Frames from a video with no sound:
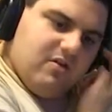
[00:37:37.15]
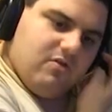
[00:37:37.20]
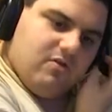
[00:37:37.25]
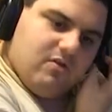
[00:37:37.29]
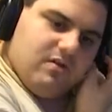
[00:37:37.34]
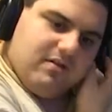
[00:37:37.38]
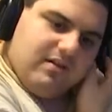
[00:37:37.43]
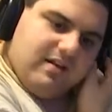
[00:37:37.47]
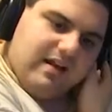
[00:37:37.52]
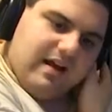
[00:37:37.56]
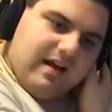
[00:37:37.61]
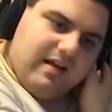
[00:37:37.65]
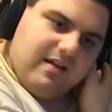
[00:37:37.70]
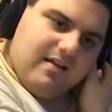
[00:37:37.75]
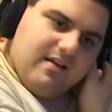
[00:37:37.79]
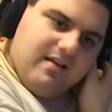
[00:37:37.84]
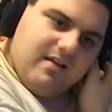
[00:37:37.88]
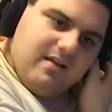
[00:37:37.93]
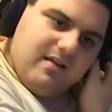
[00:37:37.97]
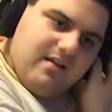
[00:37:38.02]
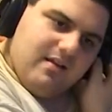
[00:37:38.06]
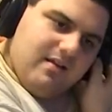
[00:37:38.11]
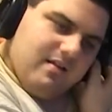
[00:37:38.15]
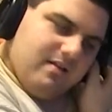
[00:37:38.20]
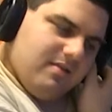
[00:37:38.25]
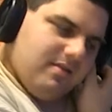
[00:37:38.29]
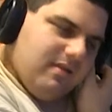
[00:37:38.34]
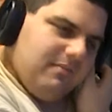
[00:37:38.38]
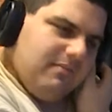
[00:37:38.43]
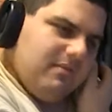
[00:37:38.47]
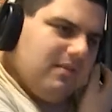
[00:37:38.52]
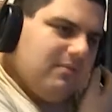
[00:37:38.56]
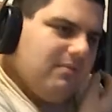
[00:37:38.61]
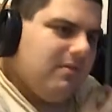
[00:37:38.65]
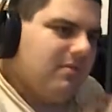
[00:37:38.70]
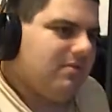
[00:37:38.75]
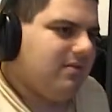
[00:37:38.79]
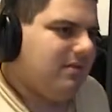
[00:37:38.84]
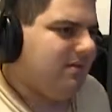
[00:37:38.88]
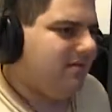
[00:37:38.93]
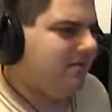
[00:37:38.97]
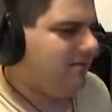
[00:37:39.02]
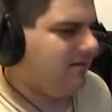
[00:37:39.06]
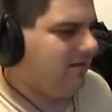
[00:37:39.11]
of course you got some of the
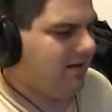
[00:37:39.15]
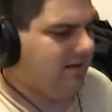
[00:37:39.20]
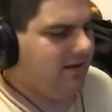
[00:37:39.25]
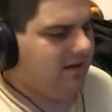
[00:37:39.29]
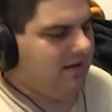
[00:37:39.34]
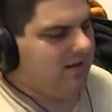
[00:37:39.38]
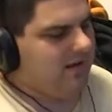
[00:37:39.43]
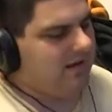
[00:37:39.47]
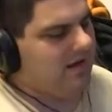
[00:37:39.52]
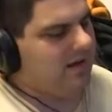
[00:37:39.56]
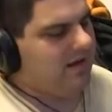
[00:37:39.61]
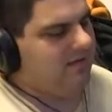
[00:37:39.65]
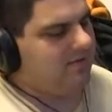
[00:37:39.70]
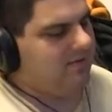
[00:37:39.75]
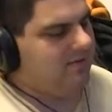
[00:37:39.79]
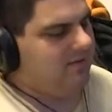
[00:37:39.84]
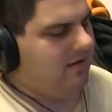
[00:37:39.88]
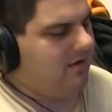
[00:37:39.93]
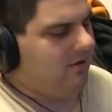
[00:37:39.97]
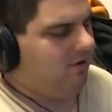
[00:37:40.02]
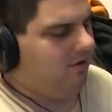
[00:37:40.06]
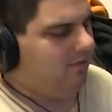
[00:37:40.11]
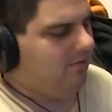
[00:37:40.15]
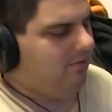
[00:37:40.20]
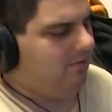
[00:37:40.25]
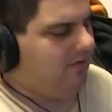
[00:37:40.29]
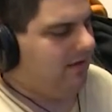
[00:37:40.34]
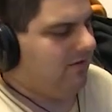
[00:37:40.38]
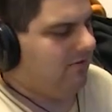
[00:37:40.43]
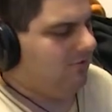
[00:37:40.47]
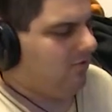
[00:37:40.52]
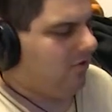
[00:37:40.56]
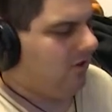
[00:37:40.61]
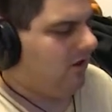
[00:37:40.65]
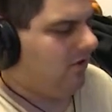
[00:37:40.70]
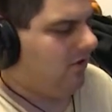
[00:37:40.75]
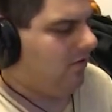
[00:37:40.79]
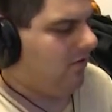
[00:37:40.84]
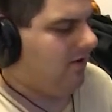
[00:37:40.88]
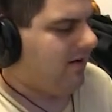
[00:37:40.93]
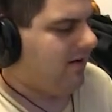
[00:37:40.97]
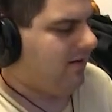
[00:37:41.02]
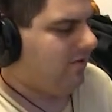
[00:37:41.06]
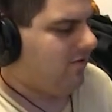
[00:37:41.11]
most interesting got Seaholm playing
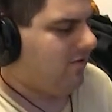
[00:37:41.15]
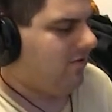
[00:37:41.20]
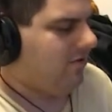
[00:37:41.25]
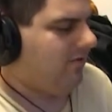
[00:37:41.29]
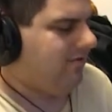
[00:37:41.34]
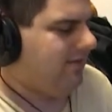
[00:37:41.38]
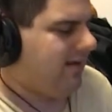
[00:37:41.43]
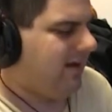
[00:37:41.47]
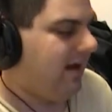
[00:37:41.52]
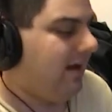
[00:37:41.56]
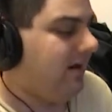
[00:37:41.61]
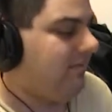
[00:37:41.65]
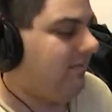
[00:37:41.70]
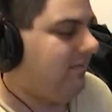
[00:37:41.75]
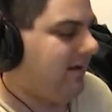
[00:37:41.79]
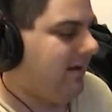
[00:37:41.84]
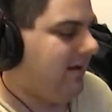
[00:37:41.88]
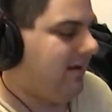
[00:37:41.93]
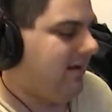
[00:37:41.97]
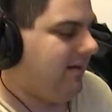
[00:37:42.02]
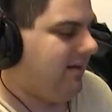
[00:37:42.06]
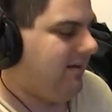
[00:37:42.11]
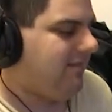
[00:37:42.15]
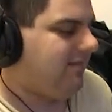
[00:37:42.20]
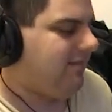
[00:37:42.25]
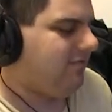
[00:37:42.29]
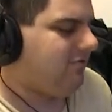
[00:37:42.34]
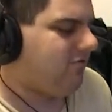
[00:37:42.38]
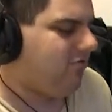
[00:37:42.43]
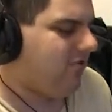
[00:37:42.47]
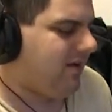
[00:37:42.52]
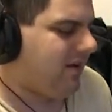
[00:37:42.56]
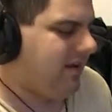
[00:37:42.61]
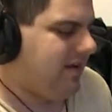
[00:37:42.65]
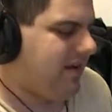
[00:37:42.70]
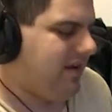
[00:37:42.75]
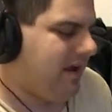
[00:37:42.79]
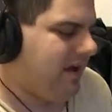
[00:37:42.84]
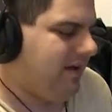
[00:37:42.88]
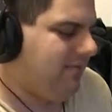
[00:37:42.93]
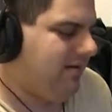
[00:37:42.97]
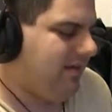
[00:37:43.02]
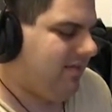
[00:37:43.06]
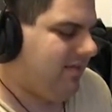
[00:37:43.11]
Royal Oak and girls. That ought to be that's a tricky
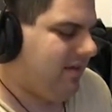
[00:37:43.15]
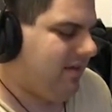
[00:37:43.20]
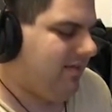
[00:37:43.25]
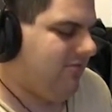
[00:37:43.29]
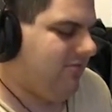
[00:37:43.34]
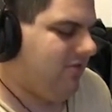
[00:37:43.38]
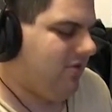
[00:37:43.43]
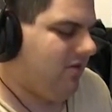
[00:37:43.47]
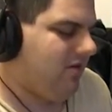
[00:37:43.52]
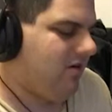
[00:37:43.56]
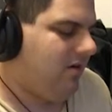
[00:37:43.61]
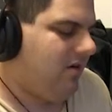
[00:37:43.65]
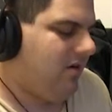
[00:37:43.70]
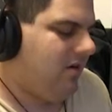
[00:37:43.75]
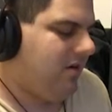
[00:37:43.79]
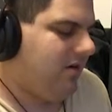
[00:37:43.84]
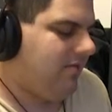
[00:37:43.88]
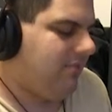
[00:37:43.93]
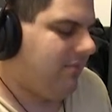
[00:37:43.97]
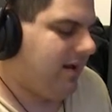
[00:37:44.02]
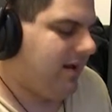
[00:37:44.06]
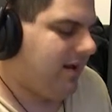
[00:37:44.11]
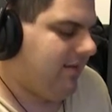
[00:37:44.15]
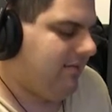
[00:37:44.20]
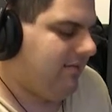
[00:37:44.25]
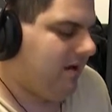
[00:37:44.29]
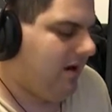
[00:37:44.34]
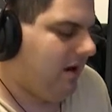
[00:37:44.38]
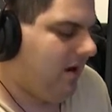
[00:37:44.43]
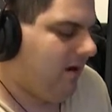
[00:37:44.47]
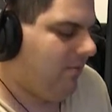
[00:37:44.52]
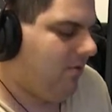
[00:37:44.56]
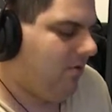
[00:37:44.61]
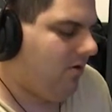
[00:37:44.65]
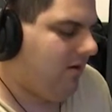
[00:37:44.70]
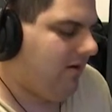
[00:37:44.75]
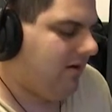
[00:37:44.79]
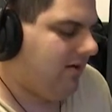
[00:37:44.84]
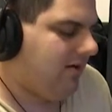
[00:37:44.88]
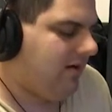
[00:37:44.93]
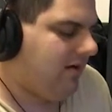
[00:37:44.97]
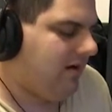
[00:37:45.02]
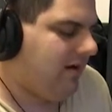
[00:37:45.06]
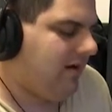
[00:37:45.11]
game I think for Mackenzie
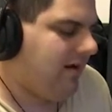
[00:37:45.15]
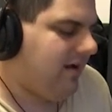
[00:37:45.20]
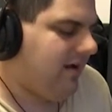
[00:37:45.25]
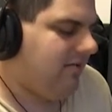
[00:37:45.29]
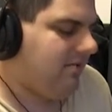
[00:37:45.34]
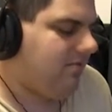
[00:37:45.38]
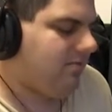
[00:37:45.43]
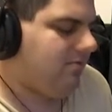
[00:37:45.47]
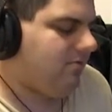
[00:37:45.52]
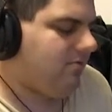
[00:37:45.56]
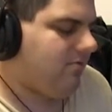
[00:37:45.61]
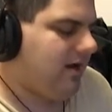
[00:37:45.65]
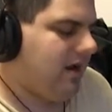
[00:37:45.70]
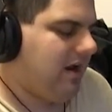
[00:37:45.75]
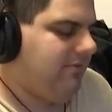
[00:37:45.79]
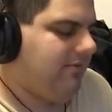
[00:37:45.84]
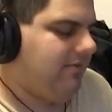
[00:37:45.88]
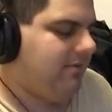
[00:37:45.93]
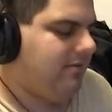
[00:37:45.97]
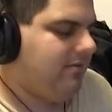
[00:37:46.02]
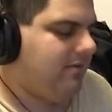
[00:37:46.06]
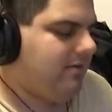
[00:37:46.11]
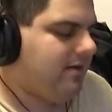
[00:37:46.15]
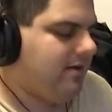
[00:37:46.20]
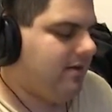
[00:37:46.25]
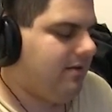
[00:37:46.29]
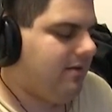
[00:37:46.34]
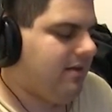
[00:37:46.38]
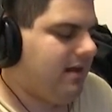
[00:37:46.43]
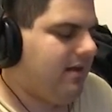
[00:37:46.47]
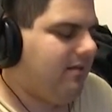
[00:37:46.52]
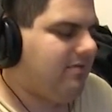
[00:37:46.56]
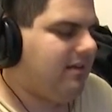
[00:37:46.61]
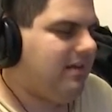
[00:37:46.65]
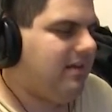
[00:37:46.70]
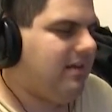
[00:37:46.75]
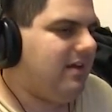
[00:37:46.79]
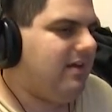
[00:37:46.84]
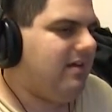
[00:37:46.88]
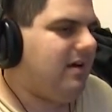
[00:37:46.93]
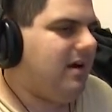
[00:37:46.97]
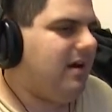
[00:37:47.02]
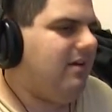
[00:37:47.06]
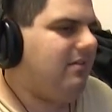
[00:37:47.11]
Harborton against the Ravens because I don't think
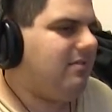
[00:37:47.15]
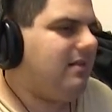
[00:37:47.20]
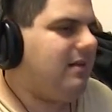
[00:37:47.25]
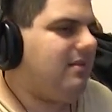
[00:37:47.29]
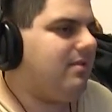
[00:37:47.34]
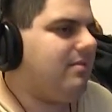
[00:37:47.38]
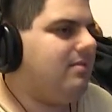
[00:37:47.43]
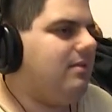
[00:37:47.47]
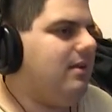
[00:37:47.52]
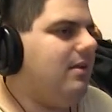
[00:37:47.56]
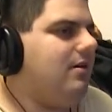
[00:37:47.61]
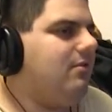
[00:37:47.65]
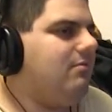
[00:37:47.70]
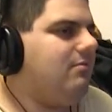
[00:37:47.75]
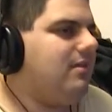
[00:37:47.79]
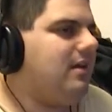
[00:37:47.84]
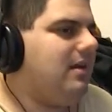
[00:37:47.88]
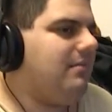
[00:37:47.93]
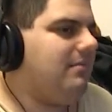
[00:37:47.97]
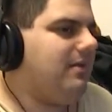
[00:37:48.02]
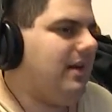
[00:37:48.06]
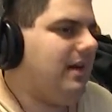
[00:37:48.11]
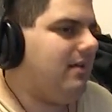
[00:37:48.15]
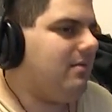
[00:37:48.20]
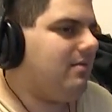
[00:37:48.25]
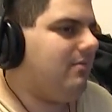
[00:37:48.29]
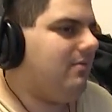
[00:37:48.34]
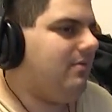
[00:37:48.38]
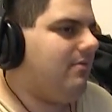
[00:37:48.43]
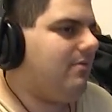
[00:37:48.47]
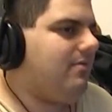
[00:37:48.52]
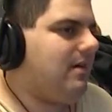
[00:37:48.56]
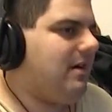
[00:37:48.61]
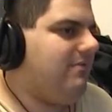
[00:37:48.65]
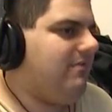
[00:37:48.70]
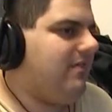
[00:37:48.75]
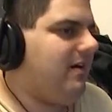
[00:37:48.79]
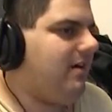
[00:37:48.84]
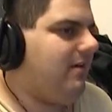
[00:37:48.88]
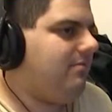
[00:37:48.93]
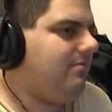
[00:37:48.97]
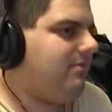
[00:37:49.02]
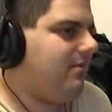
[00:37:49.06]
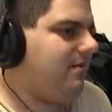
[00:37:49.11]
they I don't think Seaholm's gonna have an answer inside for
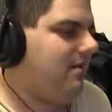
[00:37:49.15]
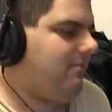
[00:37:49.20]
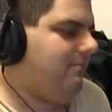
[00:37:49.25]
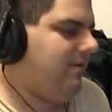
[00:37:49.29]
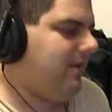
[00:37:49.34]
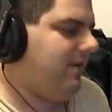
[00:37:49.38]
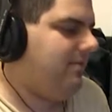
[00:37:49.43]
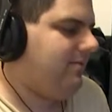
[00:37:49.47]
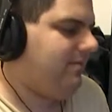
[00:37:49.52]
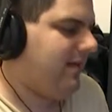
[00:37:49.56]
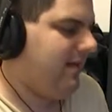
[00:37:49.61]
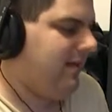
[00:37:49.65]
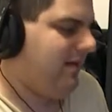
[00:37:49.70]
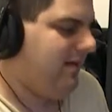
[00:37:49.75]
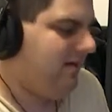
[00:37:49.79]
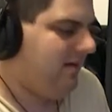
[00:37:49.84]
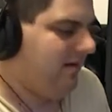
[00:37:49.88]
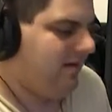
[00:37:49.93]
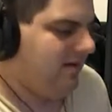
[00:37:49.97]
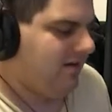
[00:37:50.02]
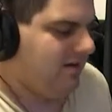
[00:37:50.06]
Allison Karpinski.